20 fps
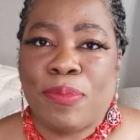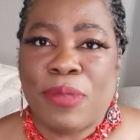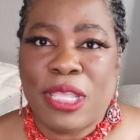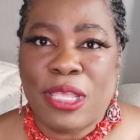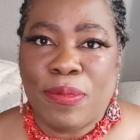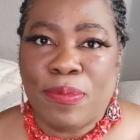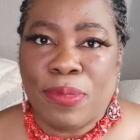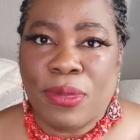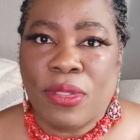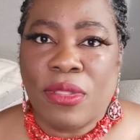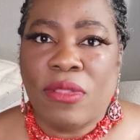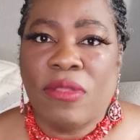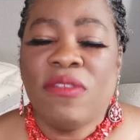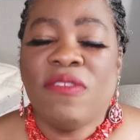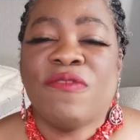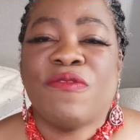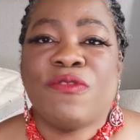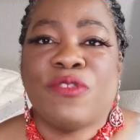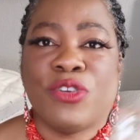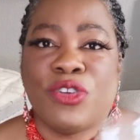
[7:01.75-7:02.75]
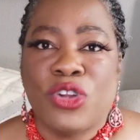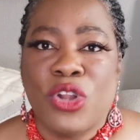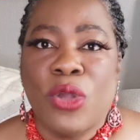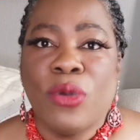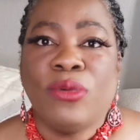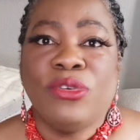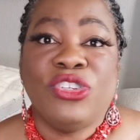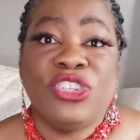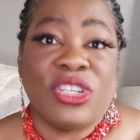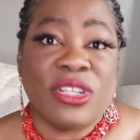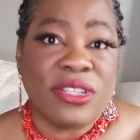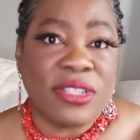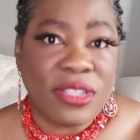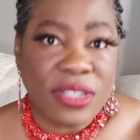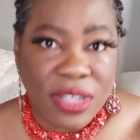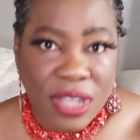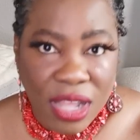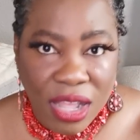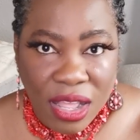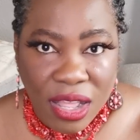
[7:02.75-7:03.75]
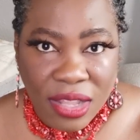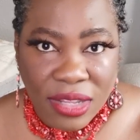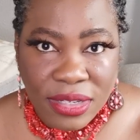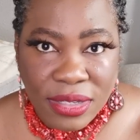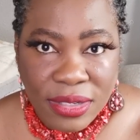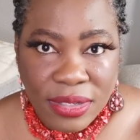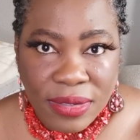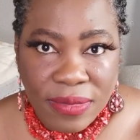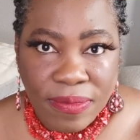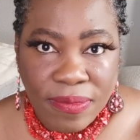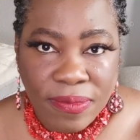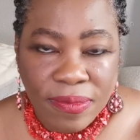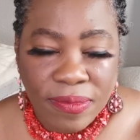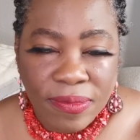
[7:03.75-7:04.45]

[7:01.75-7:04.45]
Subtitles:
people for no just cause.